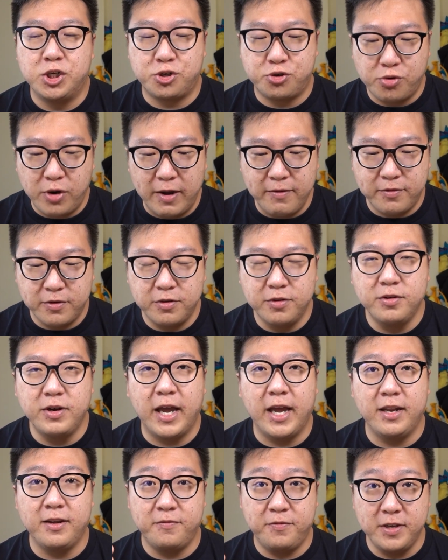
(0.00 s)
travel.
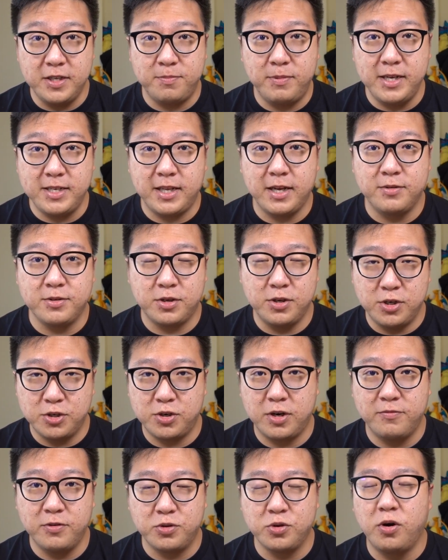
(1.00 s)
And the first place that I was going to
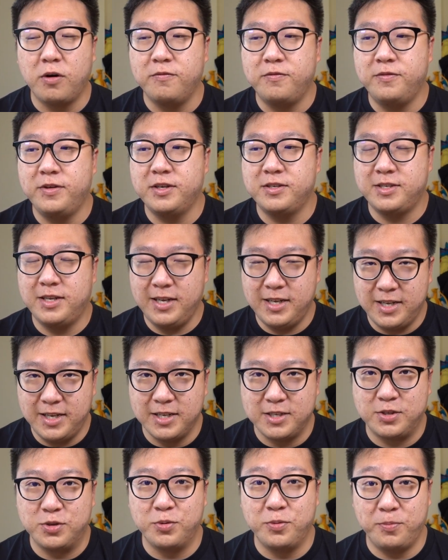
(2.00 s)
travel to, obviously,
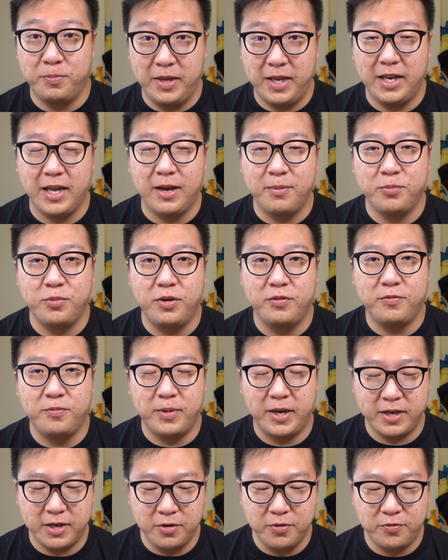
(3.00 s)
is to meet up with
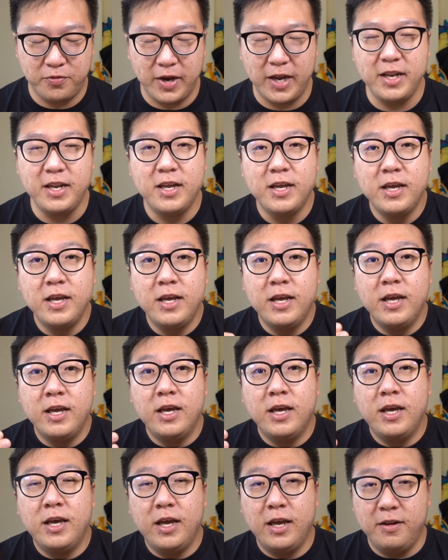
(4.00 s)
my girlfriend
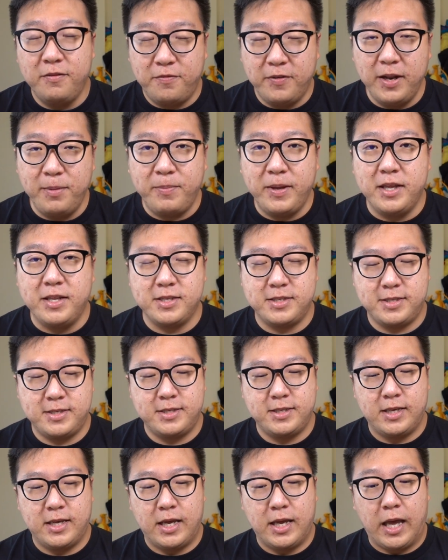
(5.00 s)
in
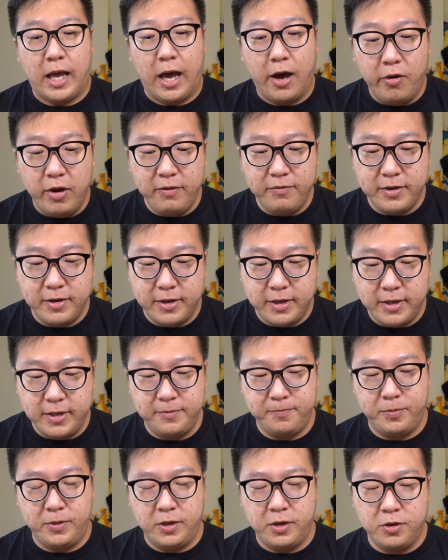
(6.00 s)
Philippines.
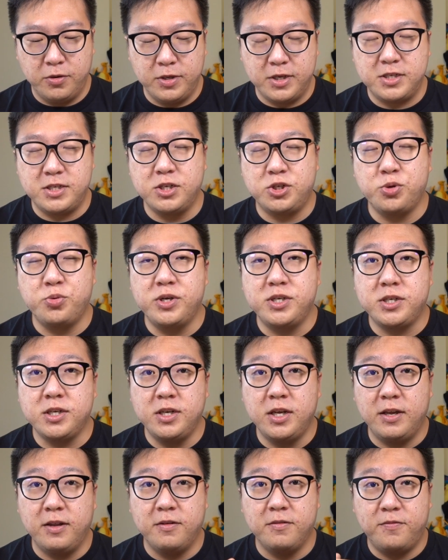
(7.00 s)
However, you know, the
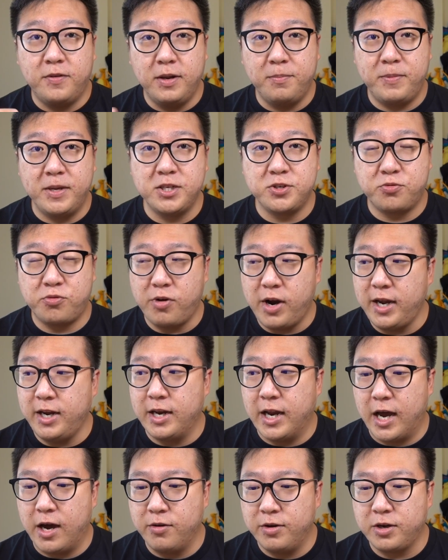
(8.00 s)
situation in Philippines
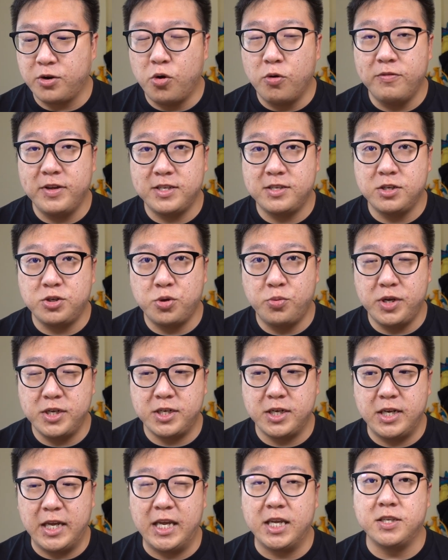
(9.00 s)
right now, the COVID
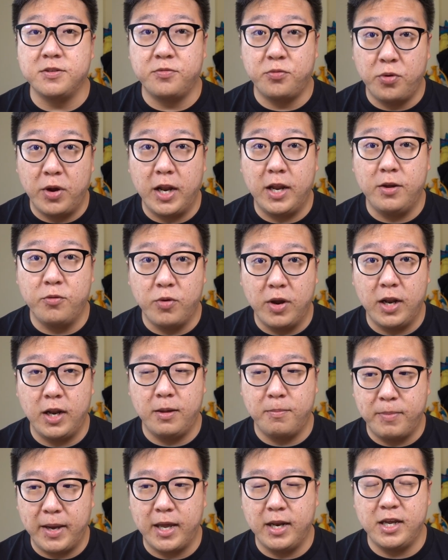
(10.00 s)
situation is really,
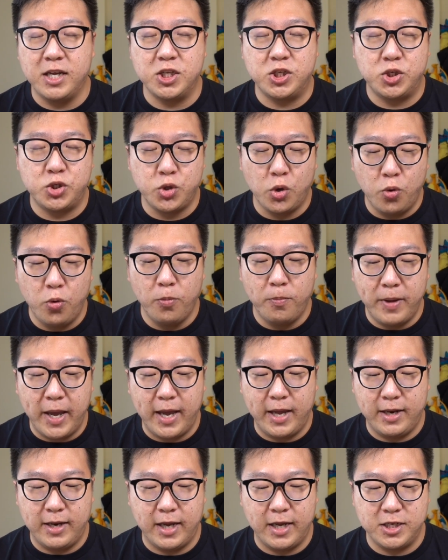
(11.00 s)
really bad. It's so
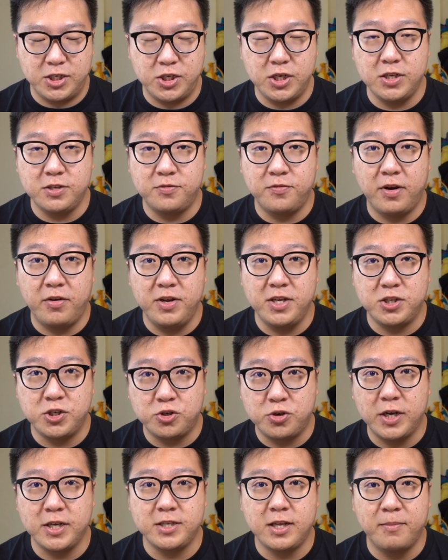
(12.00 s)
bad that she's very
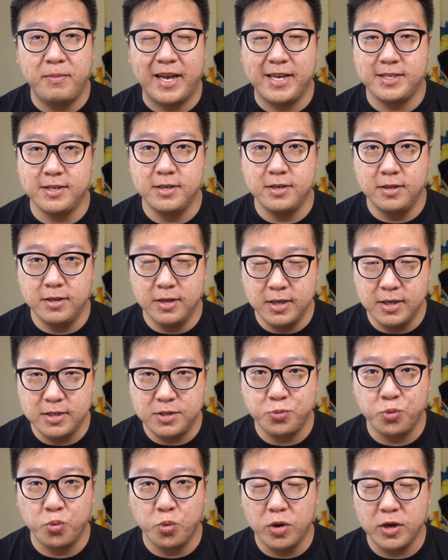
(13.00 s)
stressed up as a
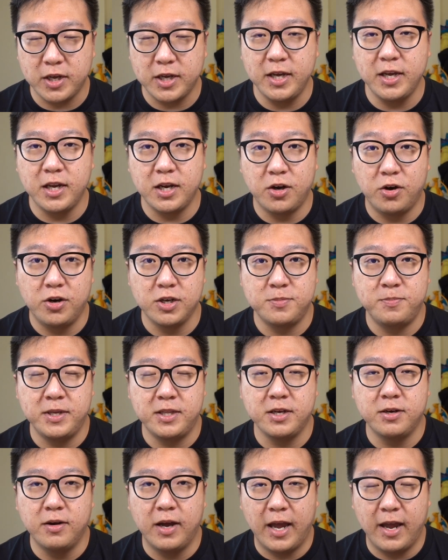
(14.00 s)
nurse working in a
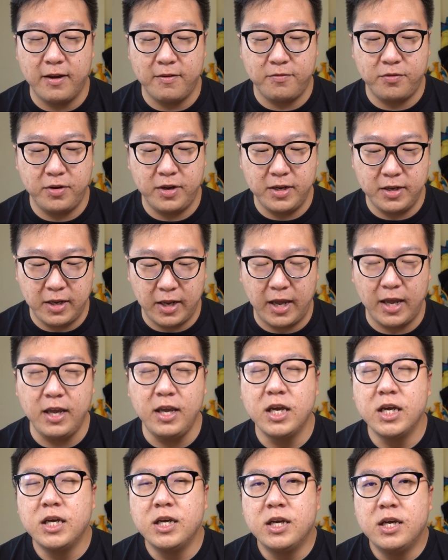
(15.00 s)
hospital every
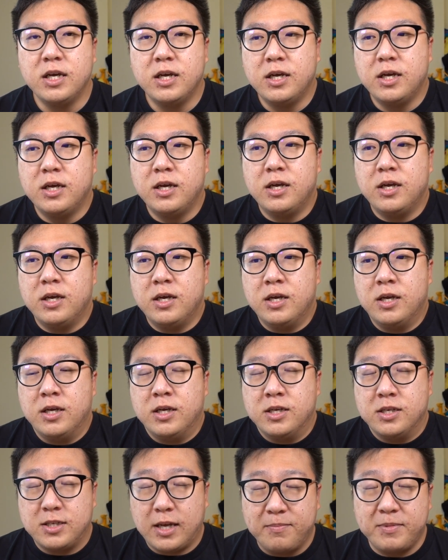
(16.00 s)
day.
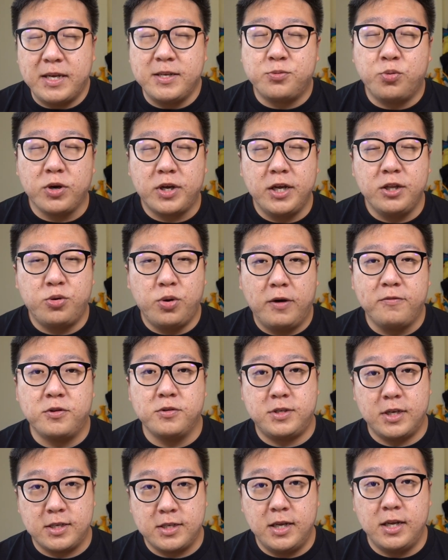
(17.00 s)
Sometimes working 12
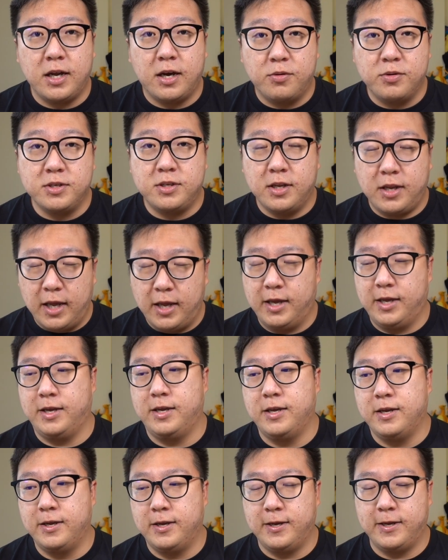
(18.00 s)
to 16 hours a day.
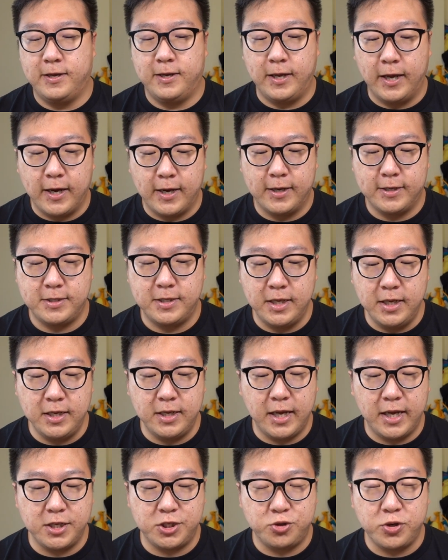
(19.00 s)
Yeah,
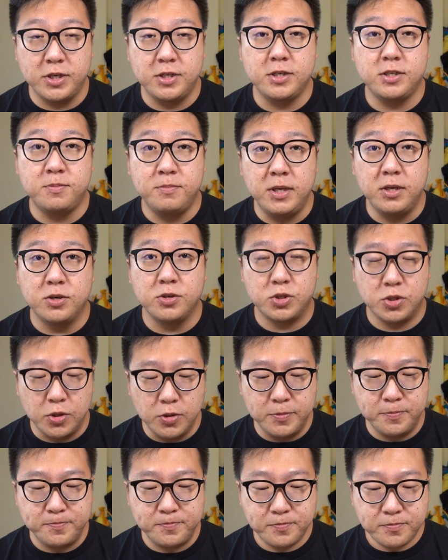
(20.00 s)
seeing that stresses me
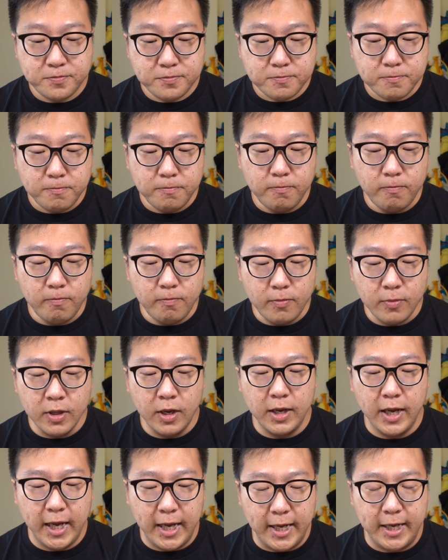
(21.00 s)
also.
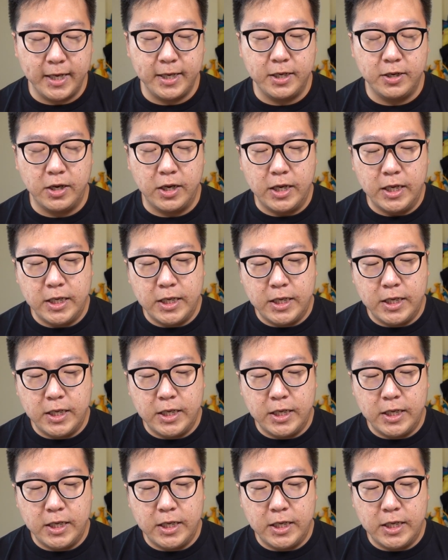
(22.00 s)
And